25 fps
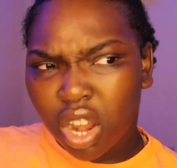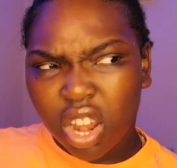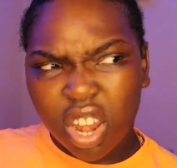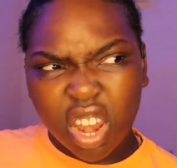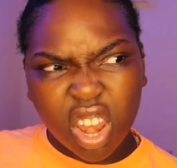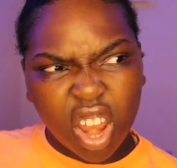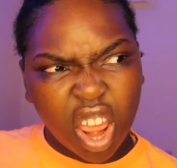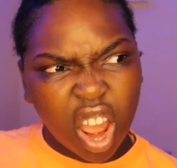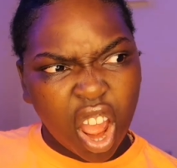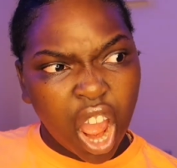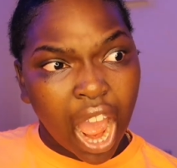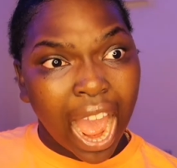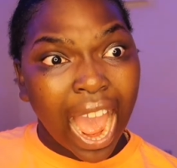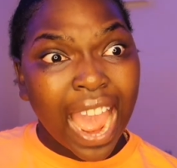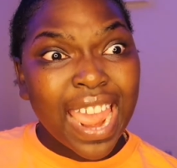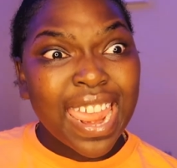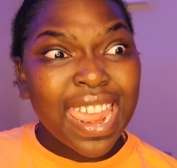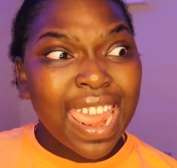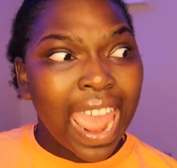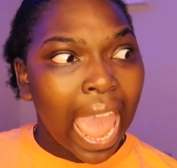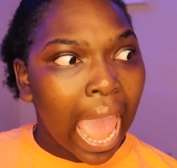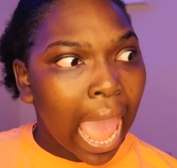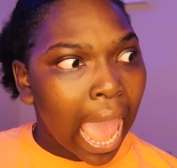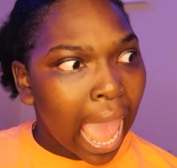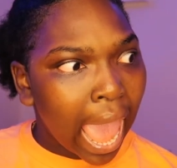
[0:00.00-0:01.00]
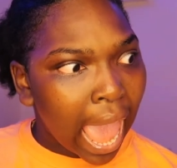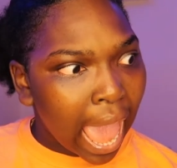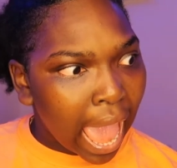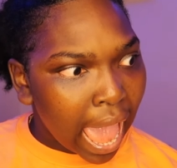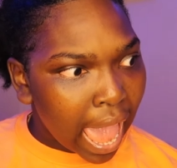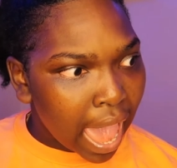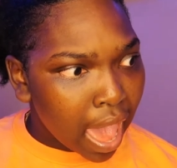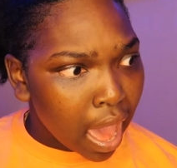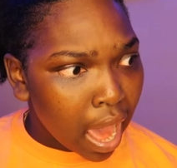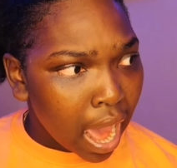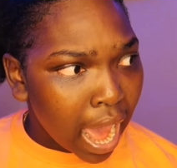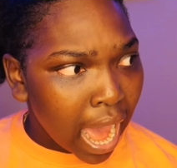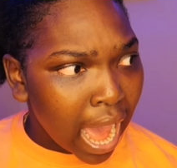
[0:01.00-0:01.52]
No,
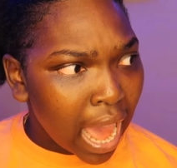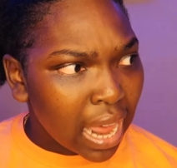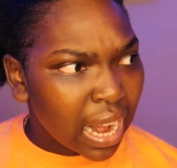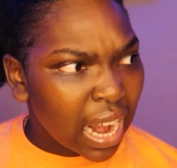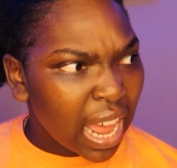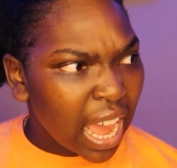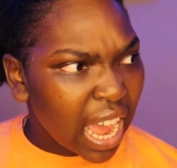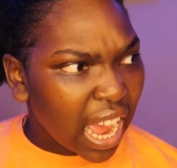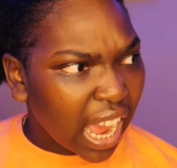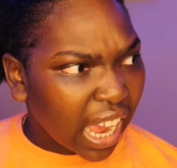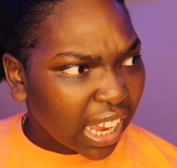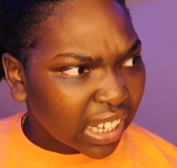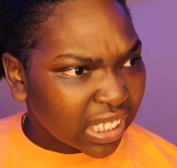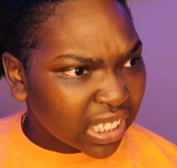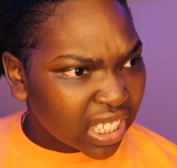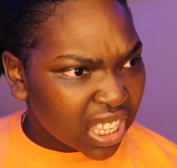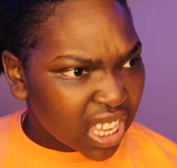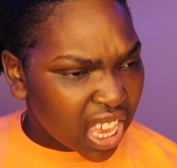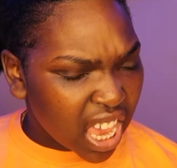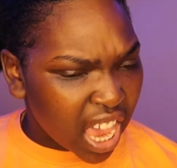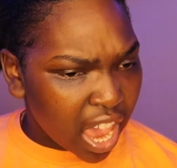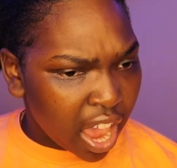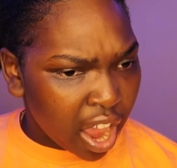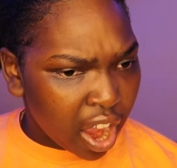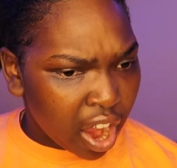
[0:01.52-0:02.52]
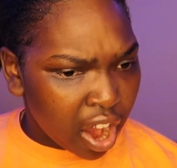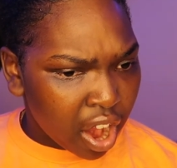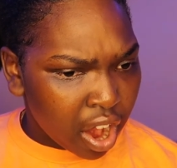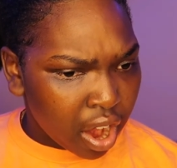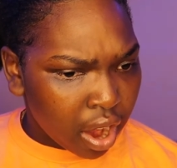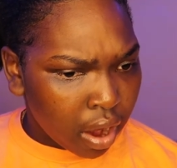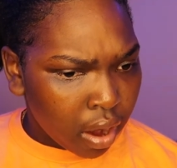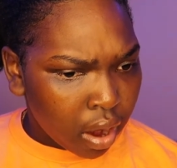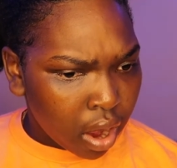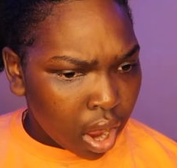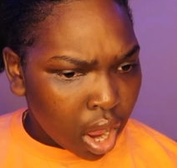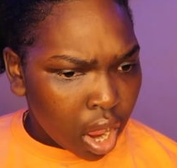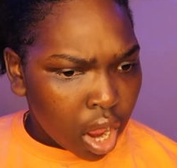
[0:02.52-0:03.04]
yeah, I last year.
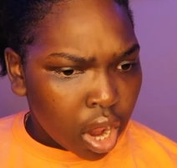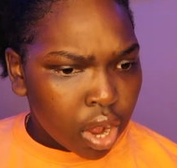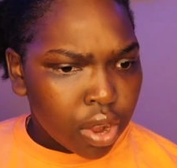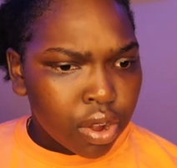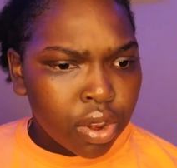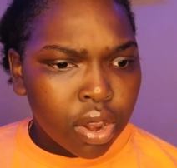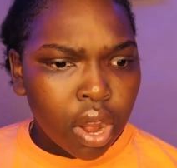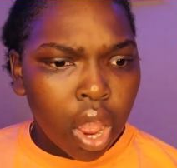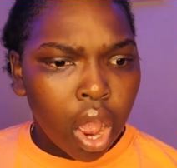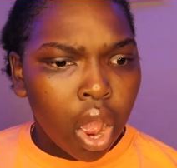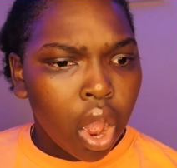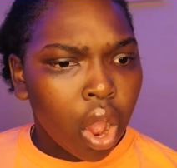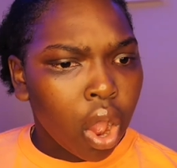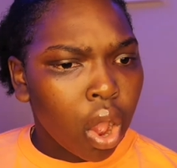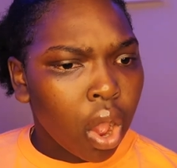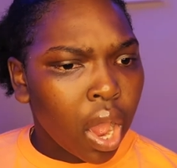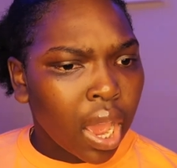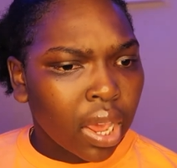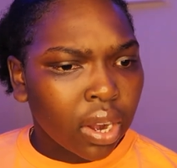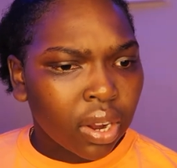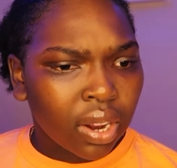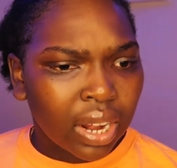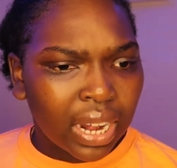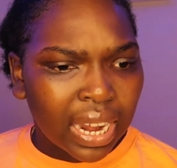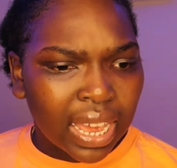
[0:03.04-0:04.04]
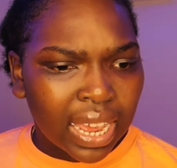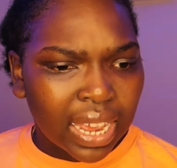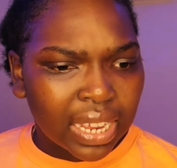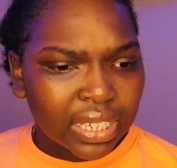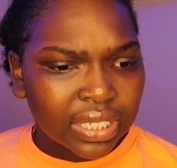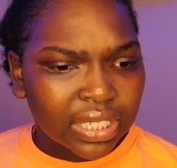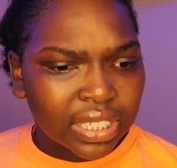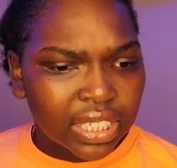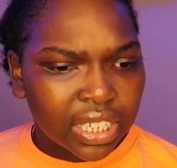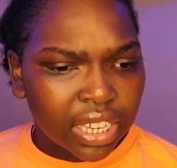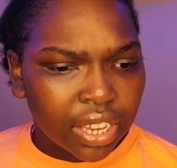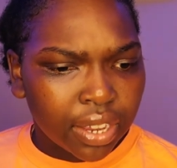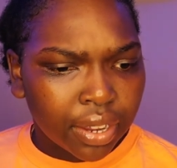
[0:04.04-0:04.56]
No, I know
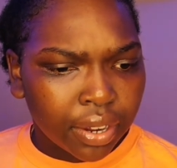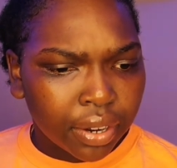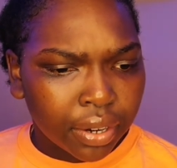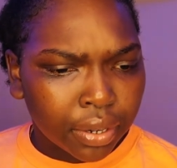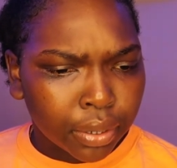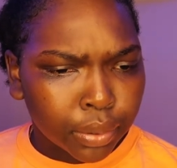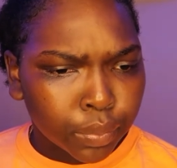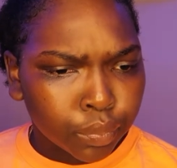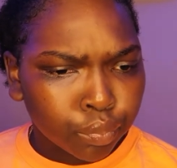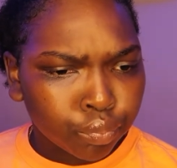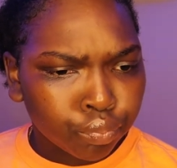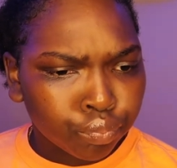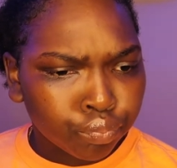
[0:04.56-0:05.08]
last year.